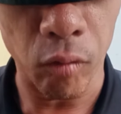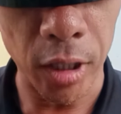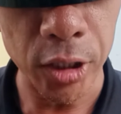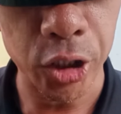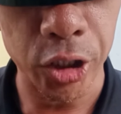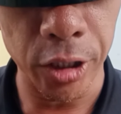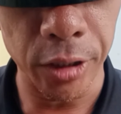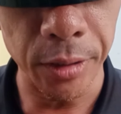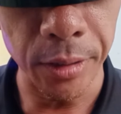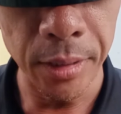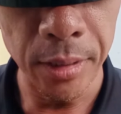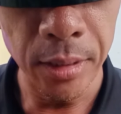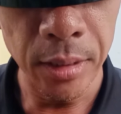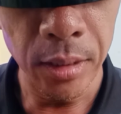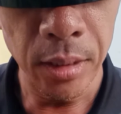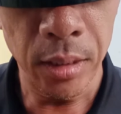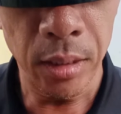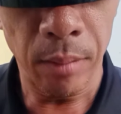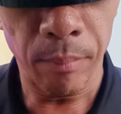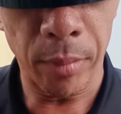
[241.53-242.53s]
it,
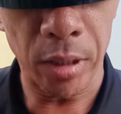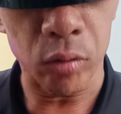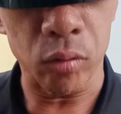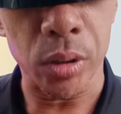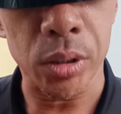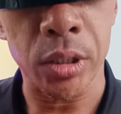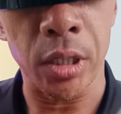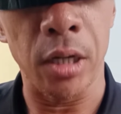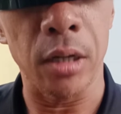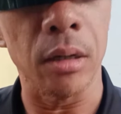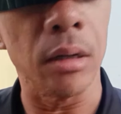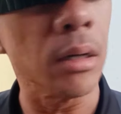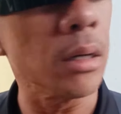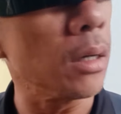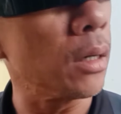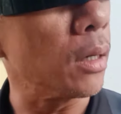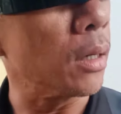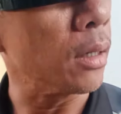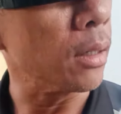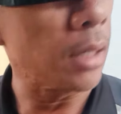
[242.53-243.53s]
but to say it
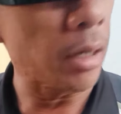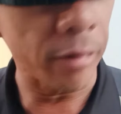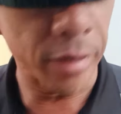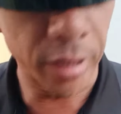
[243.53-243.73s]
loud